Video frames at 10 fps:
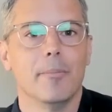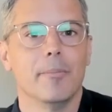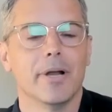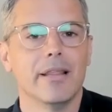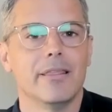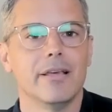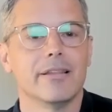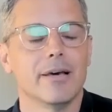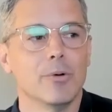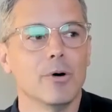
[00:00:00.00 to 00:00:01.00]
but I
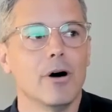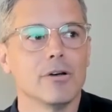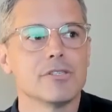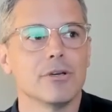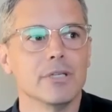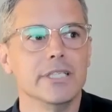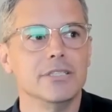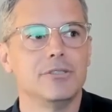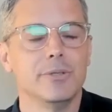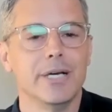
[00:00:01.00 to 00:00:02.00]
think that will also
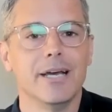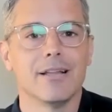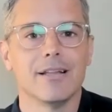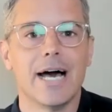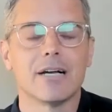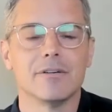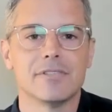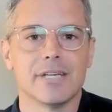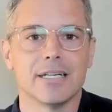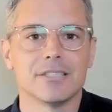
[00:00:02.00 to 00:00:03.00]
lead to a lack of
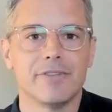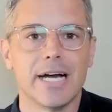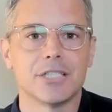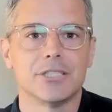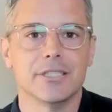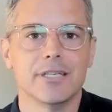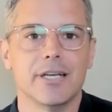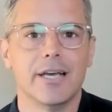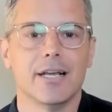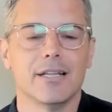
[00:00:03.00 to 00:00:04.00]
satisfaction
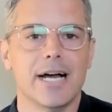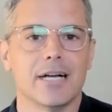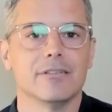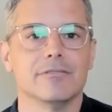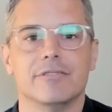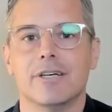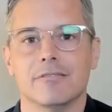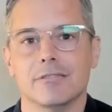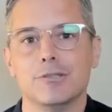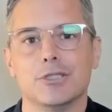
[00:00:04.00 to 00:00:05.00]
and a lack of
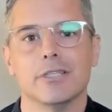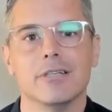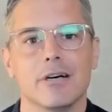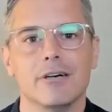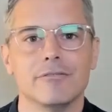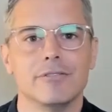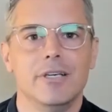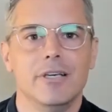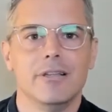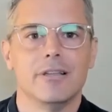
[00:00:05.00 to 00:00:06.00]
evolution of
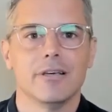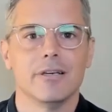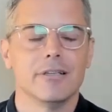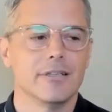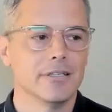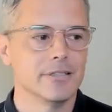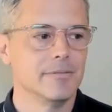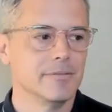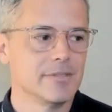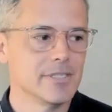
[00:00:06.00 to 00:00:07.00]

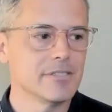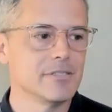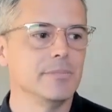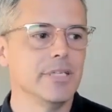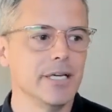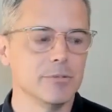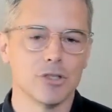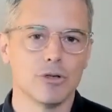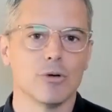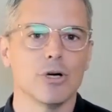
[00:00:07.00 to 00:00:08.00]
the system being able
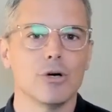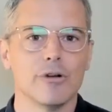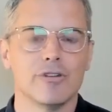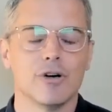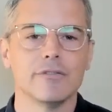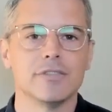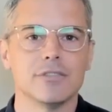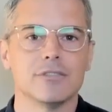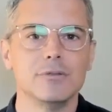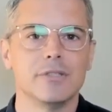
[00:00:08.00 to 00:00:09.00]
to grow and evolve to
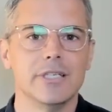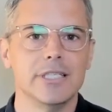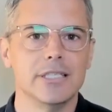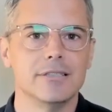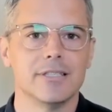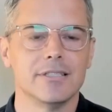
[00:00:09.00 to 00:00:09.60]
suit the needs.